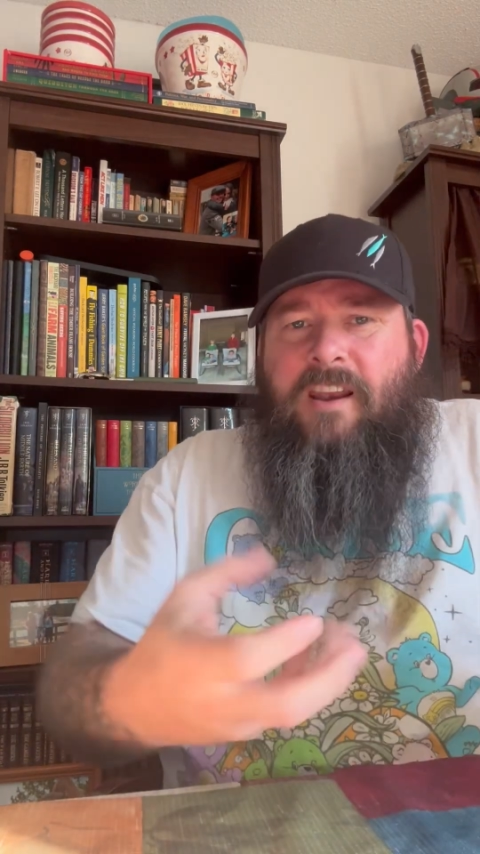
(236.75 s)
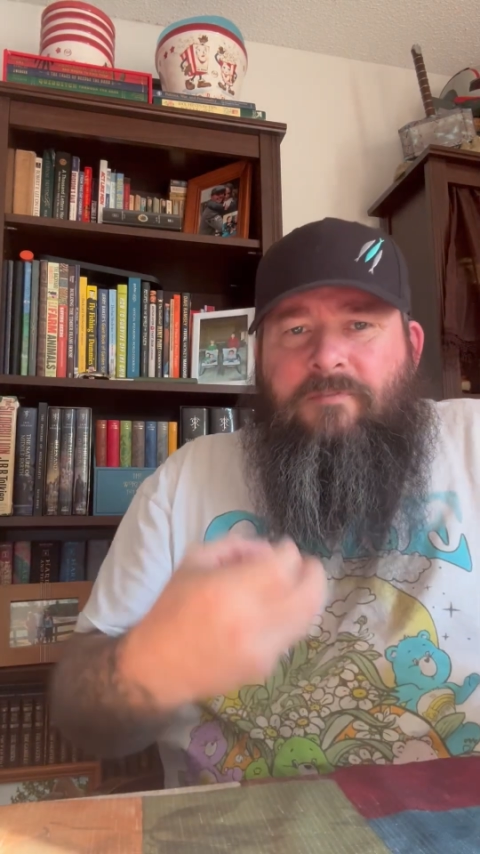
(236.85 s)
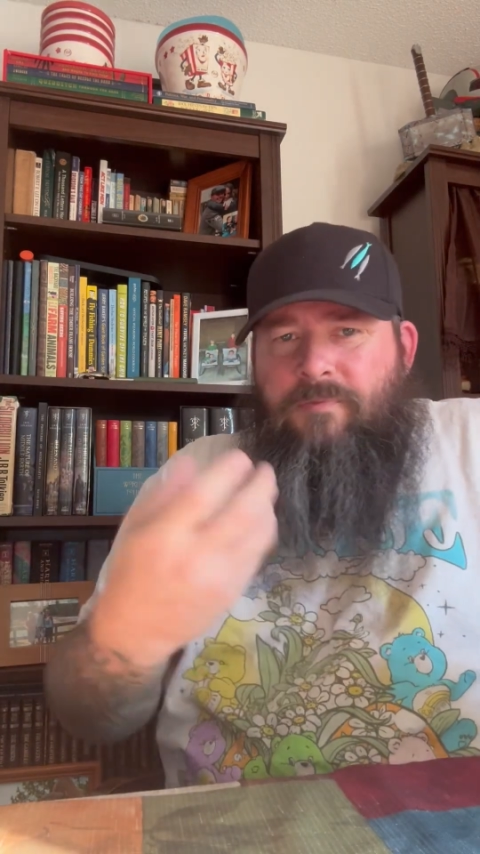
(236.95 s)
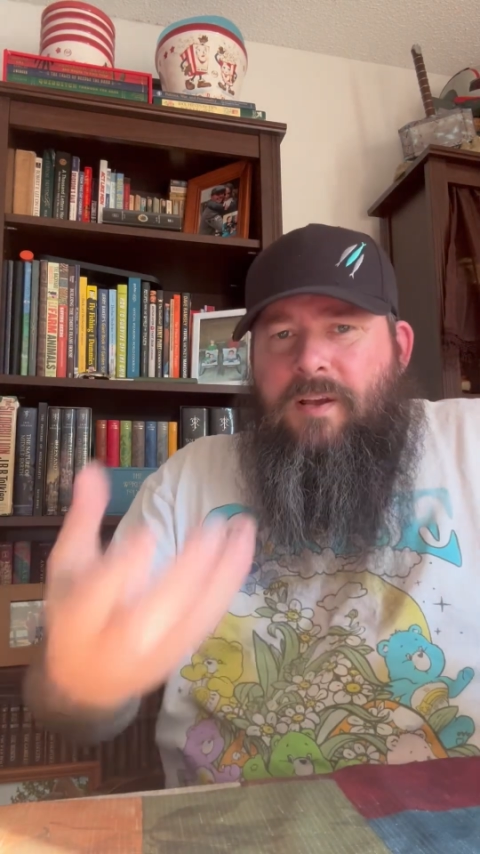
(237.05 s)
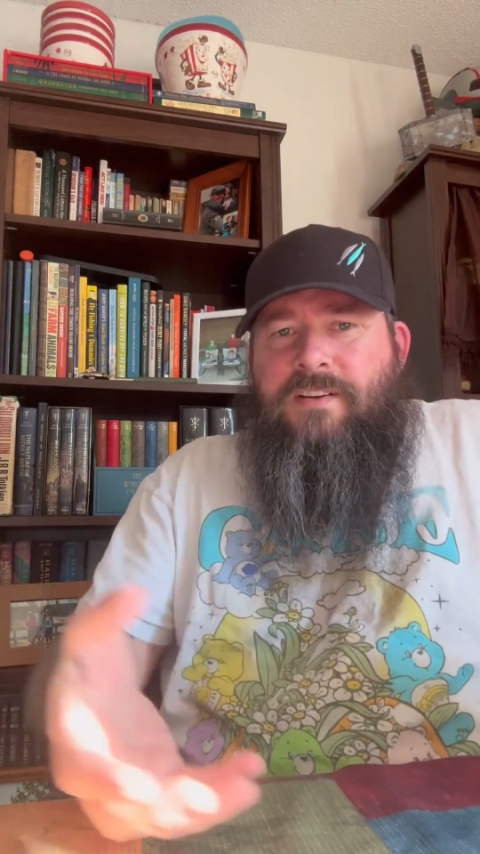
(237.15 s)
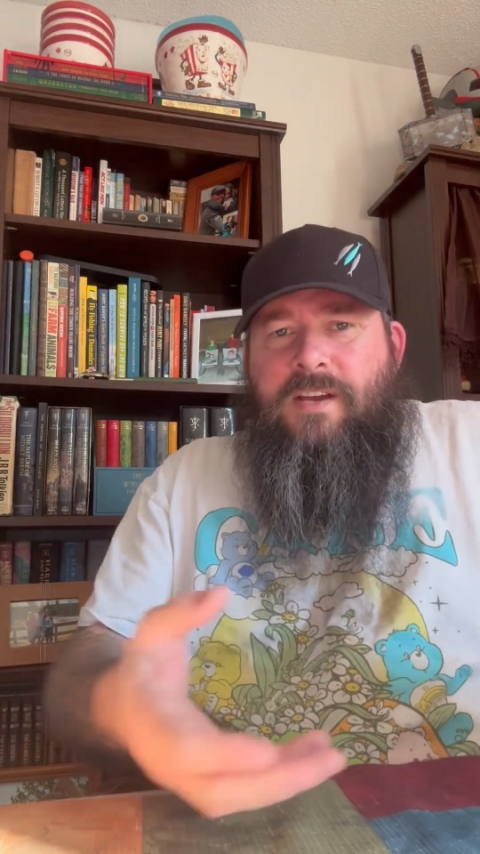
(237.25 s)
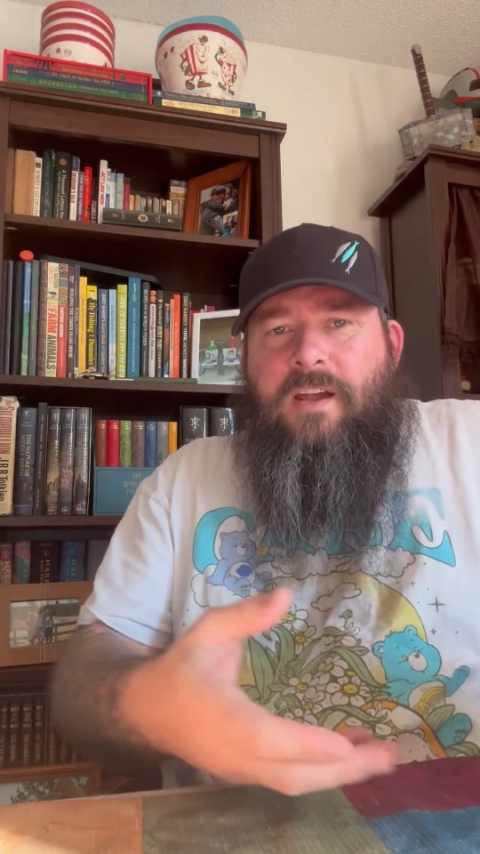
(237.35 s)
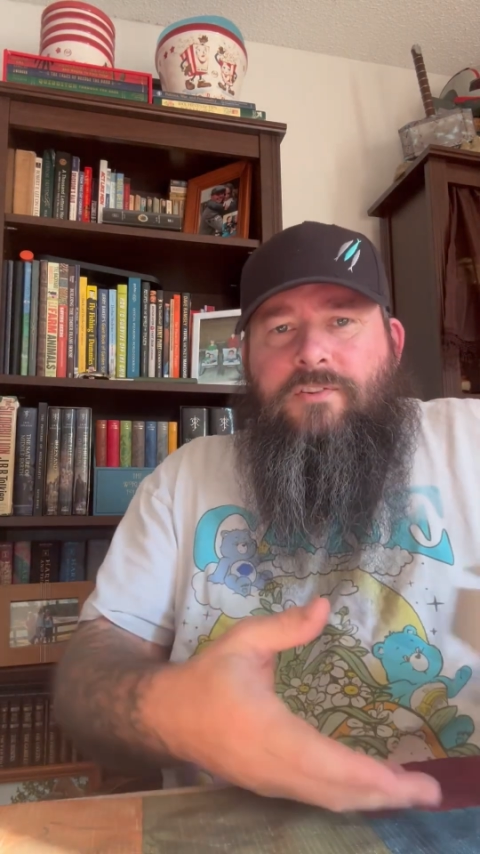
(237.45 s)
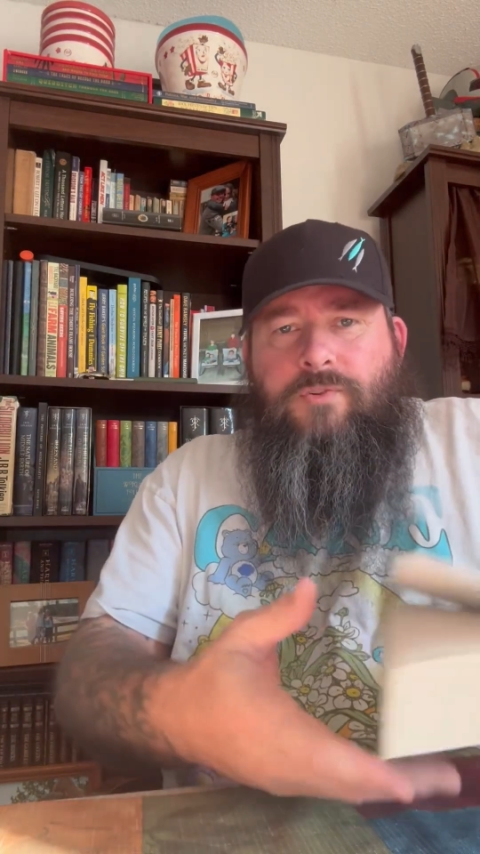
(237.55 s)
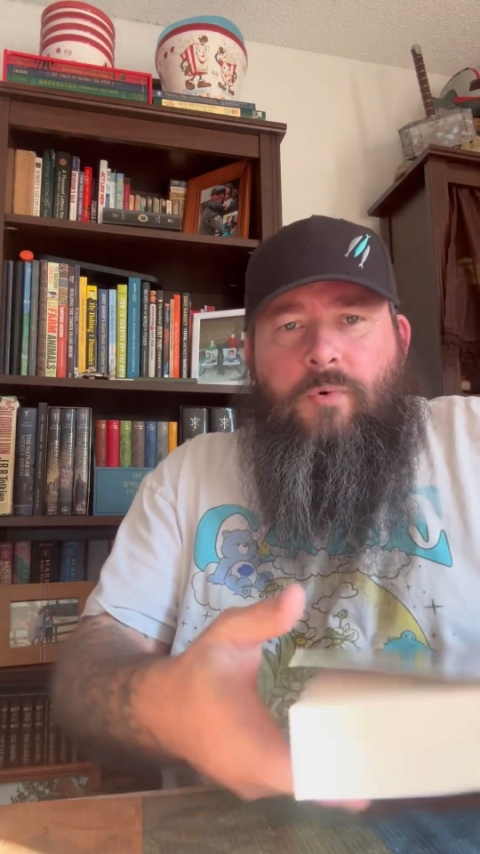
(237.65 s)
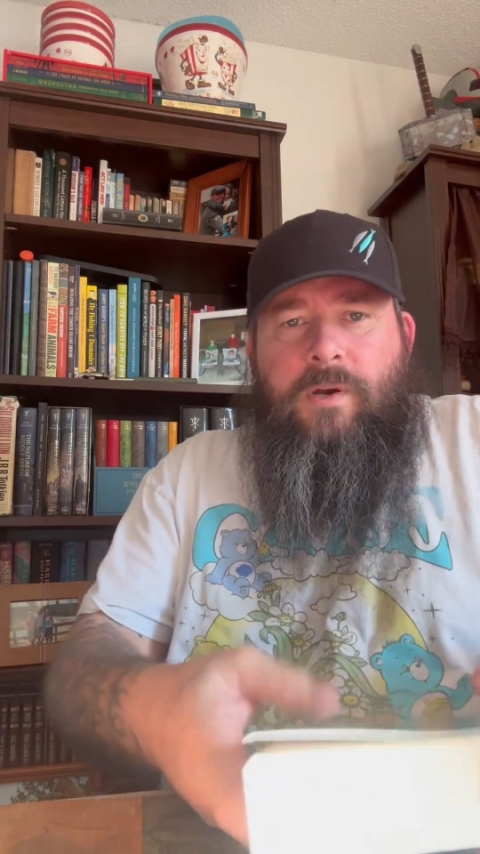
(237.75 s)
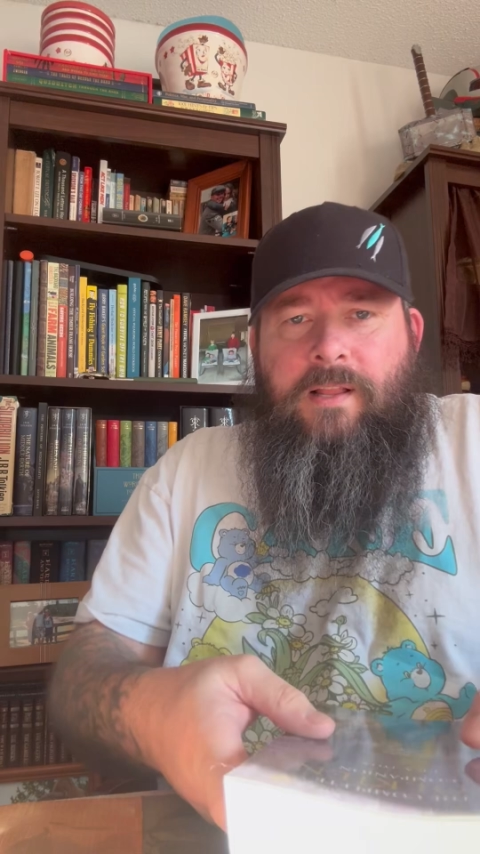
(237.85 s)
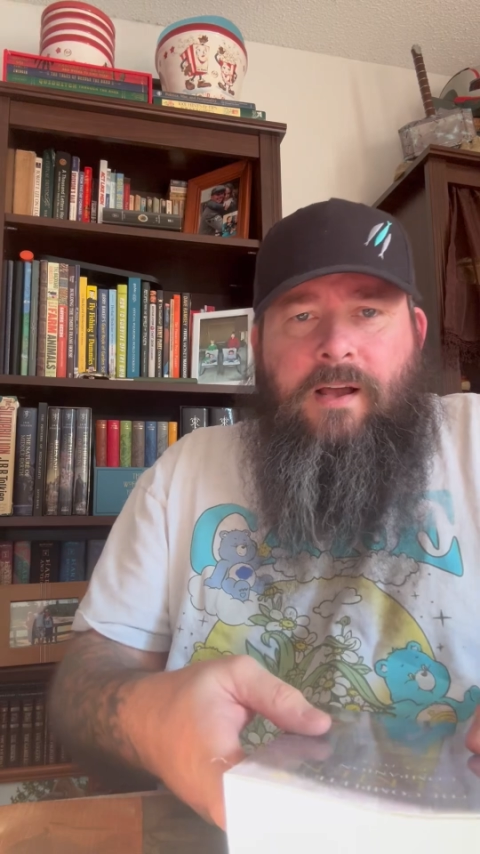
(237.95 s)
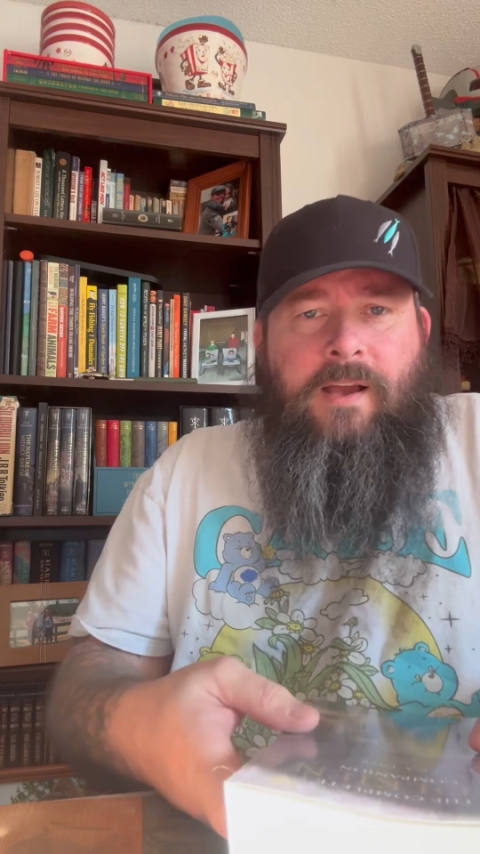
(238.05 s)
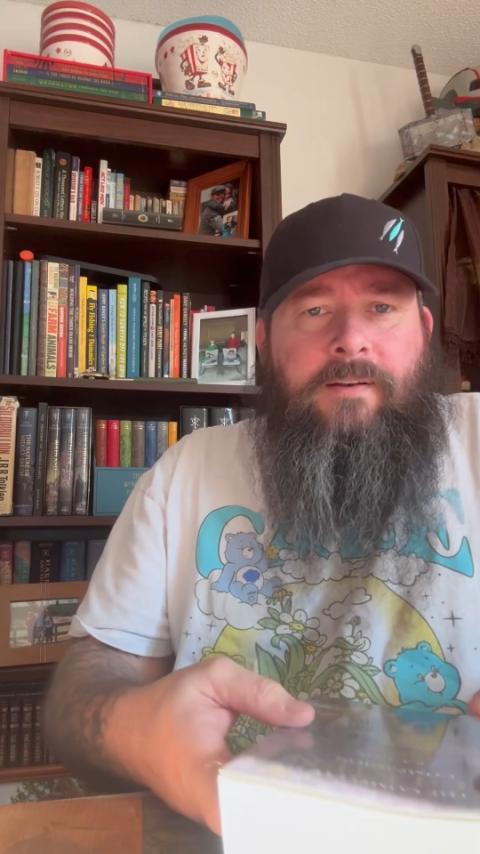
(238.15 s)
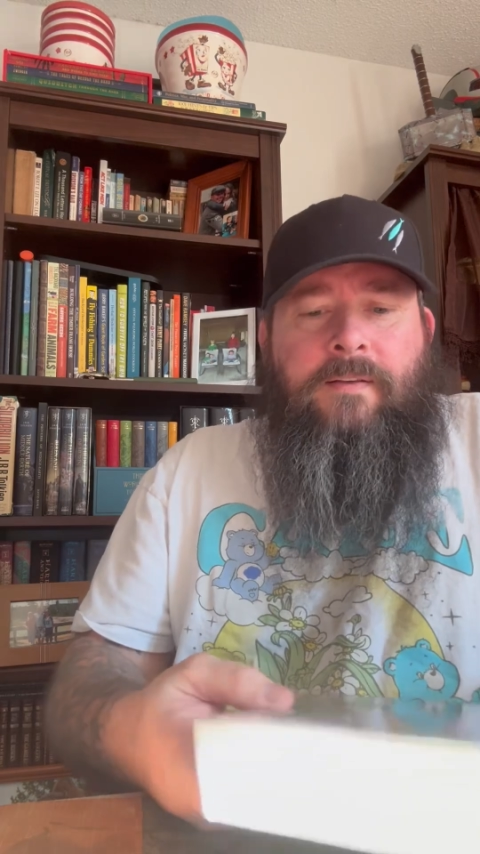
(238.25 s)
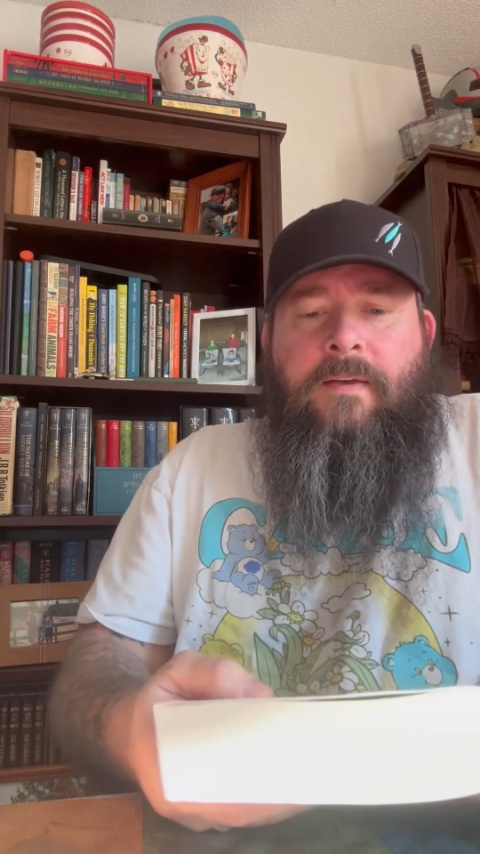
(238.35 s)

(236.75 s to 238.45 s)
and flesh out a storyline.